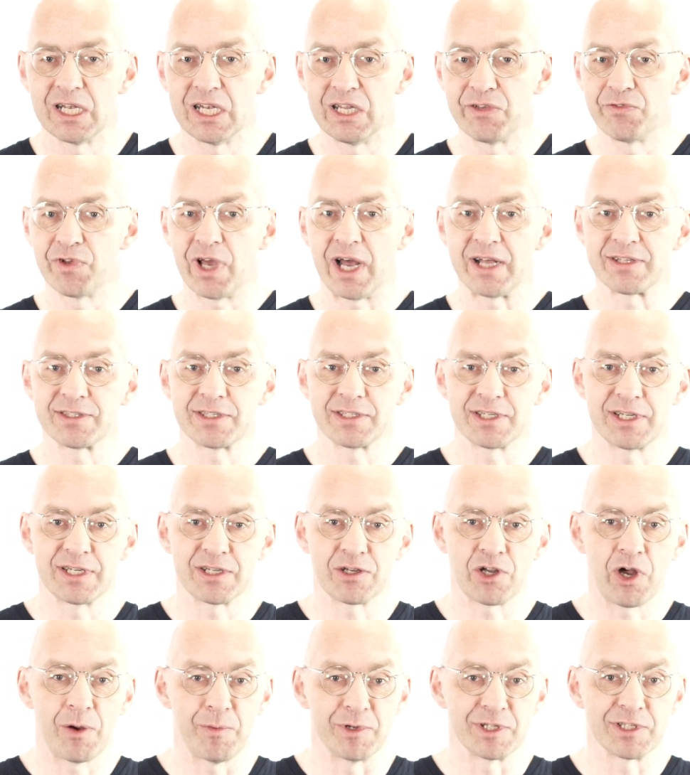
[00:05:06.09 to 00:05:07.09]
Leave your answers in
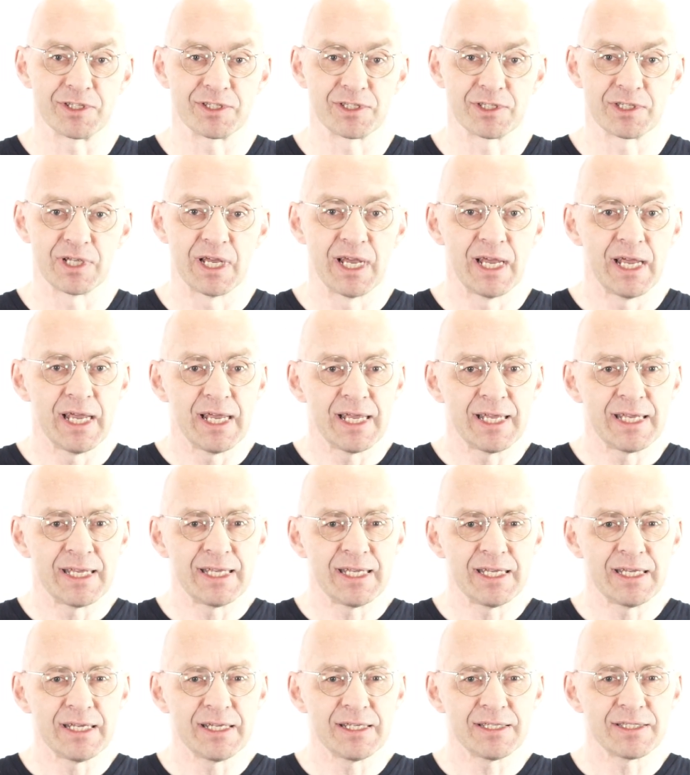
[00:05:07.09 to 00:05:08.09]
the comments.
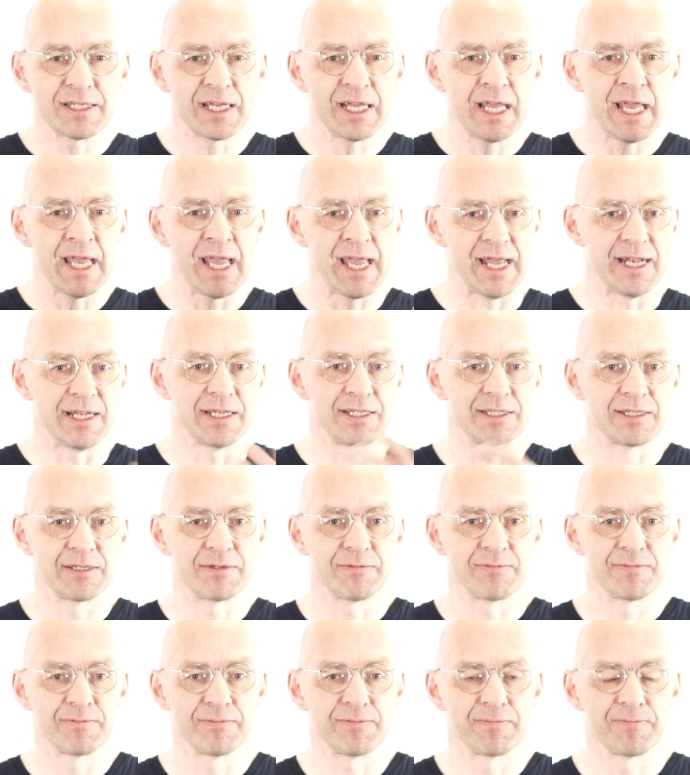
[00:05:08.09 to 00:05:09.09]
Here's a hint.